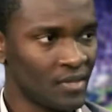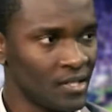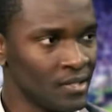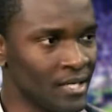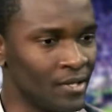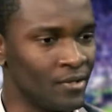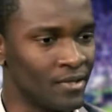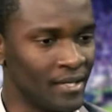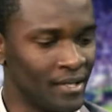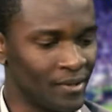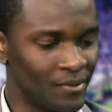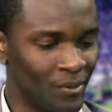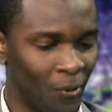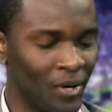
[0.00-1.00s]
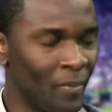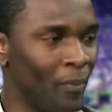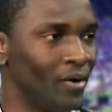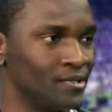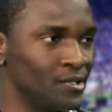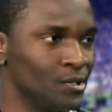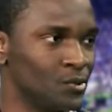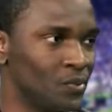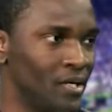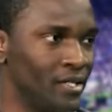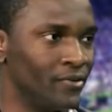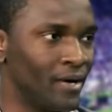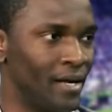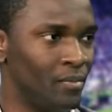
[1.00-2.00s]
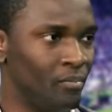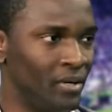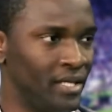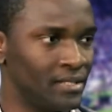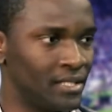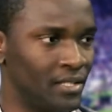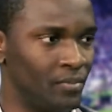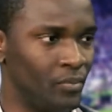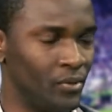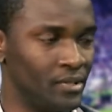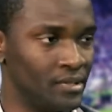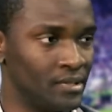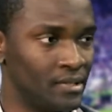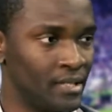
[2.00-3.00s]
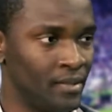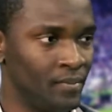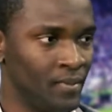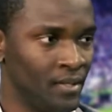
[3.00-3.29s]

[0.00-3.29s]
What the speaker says: that you think all the puzzles were at the right place at the point in time?